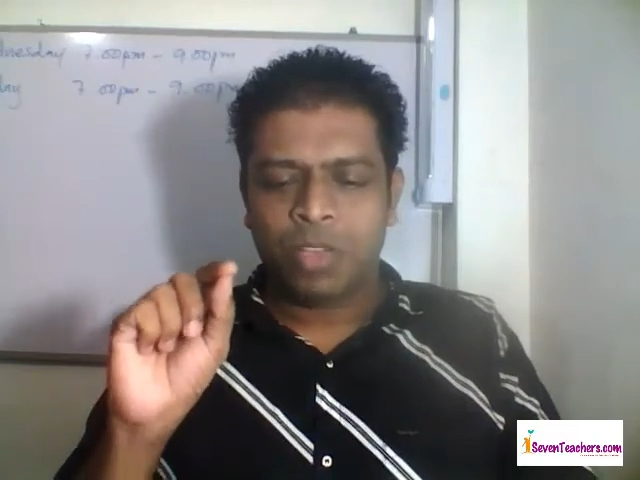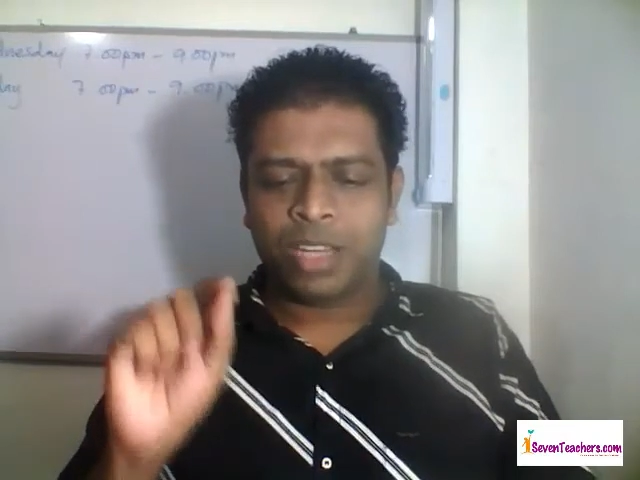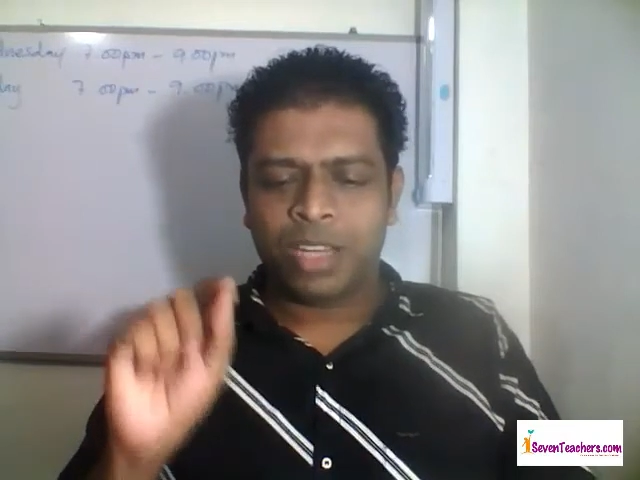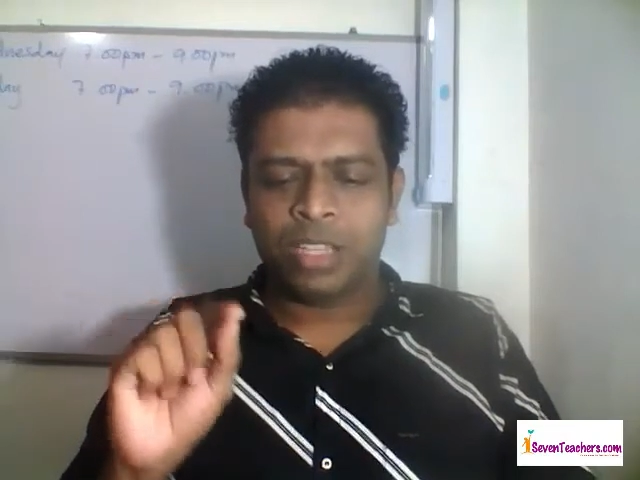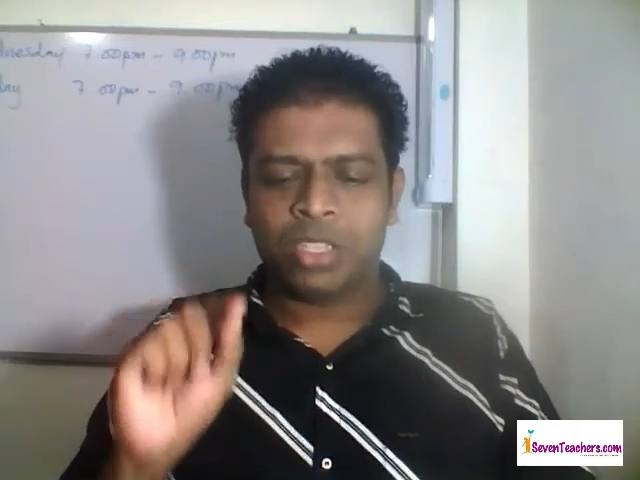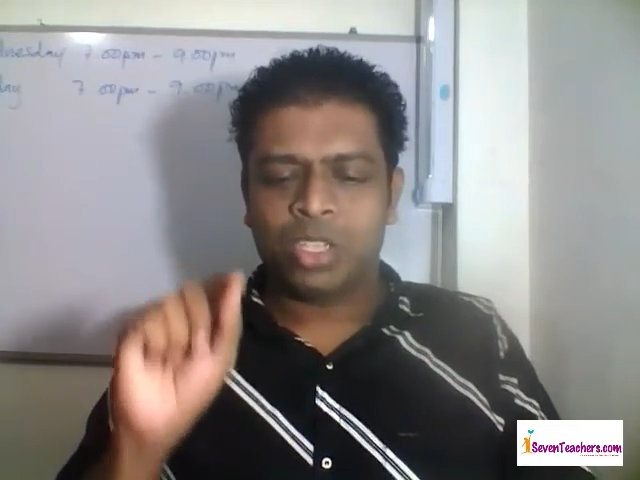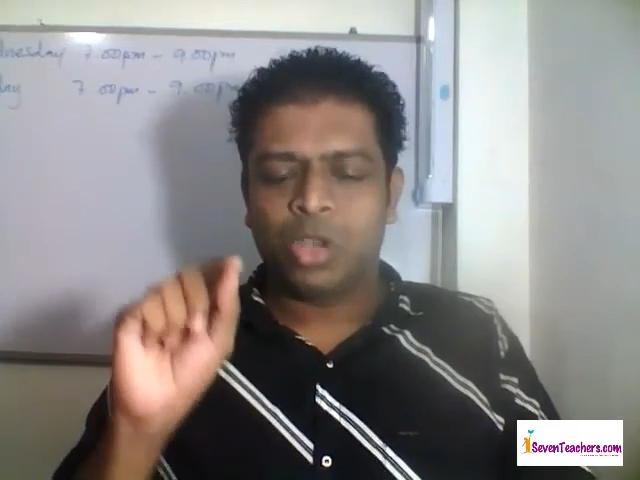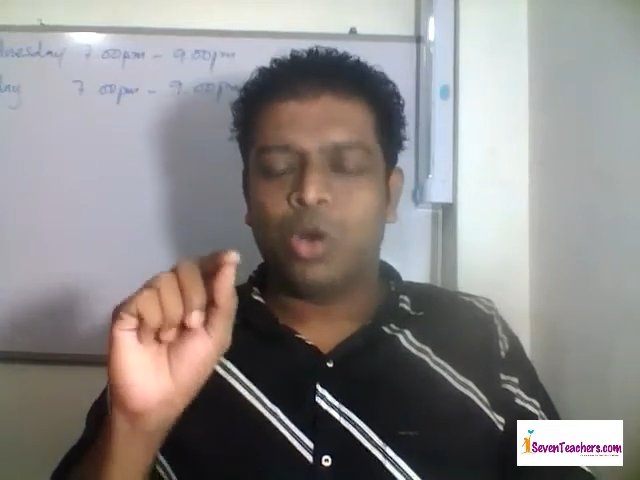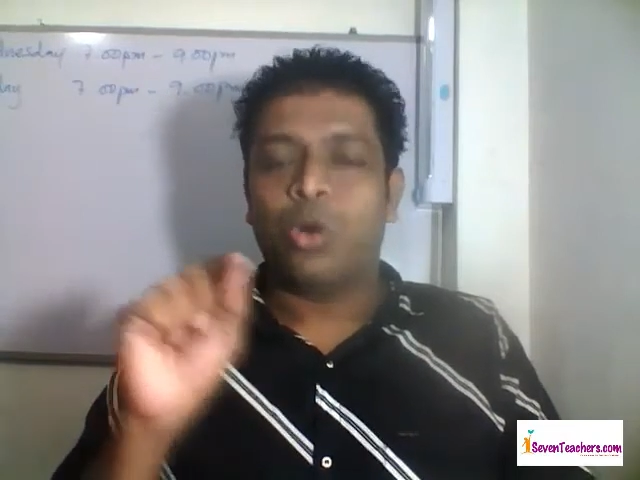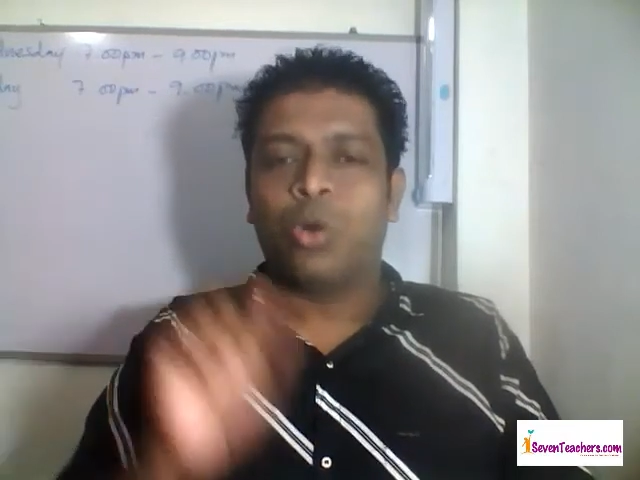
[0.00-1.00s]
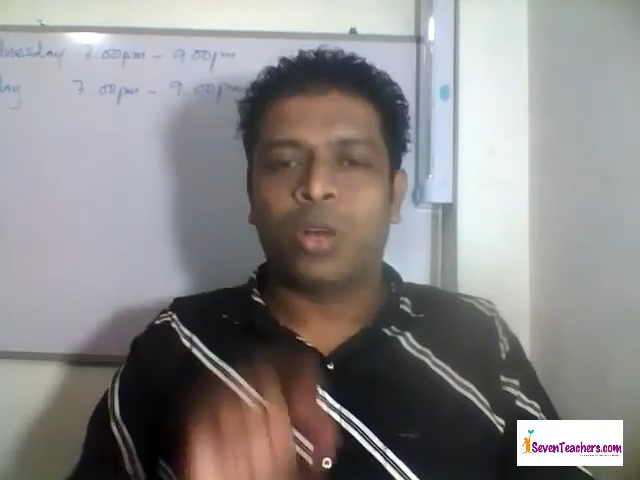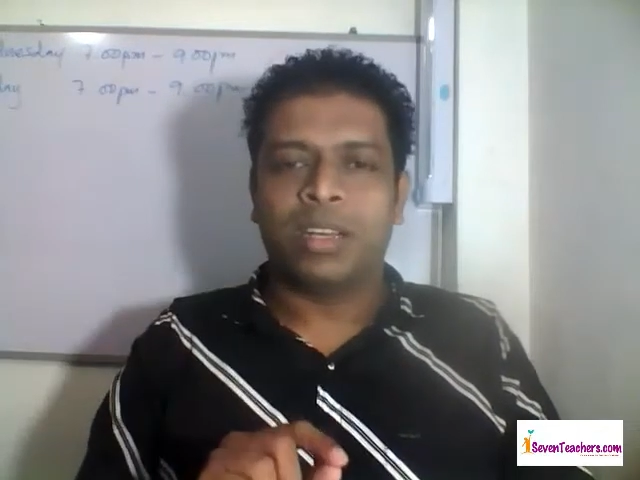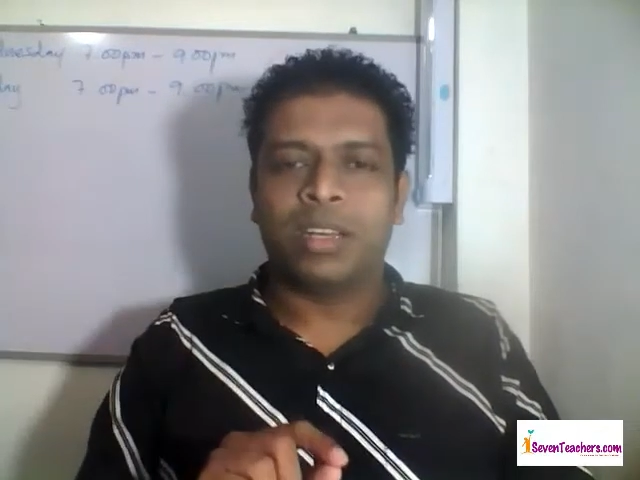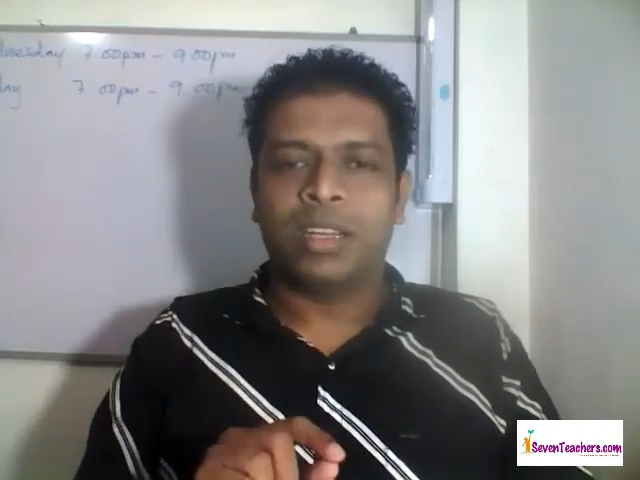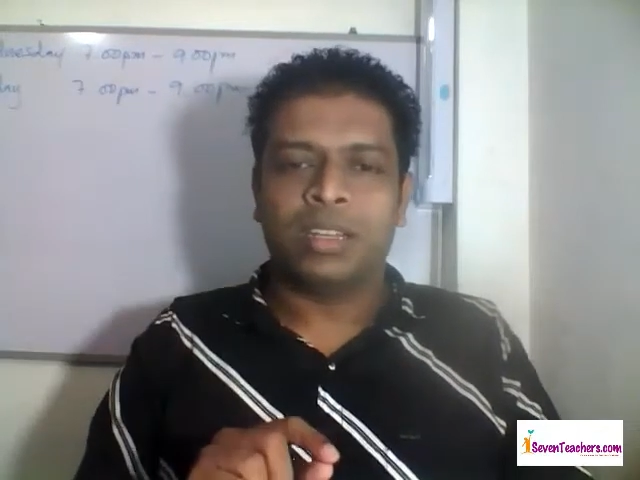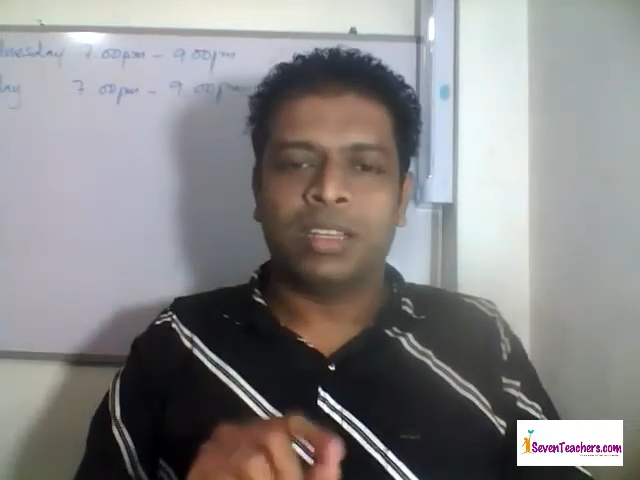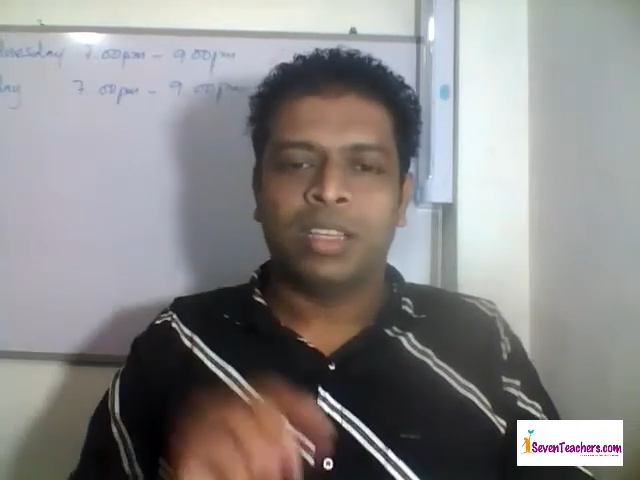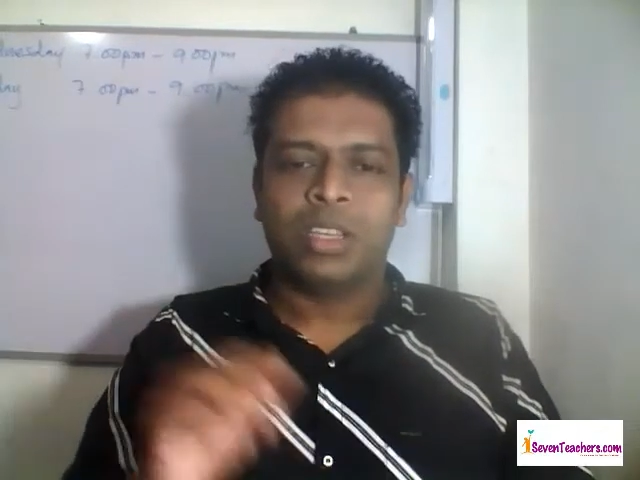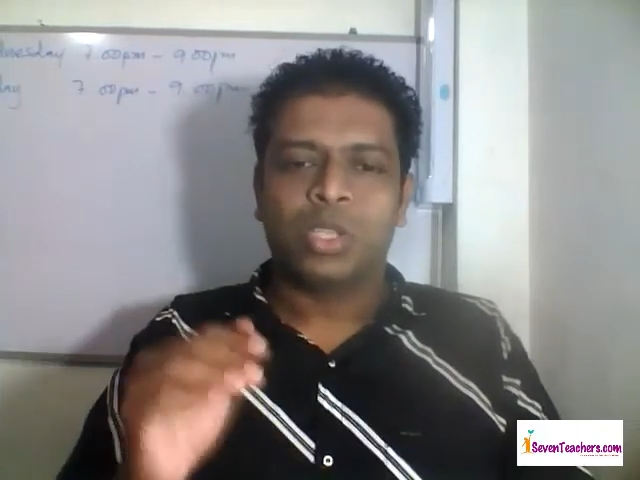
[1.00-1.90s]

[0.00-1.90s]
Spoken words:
find its own identity.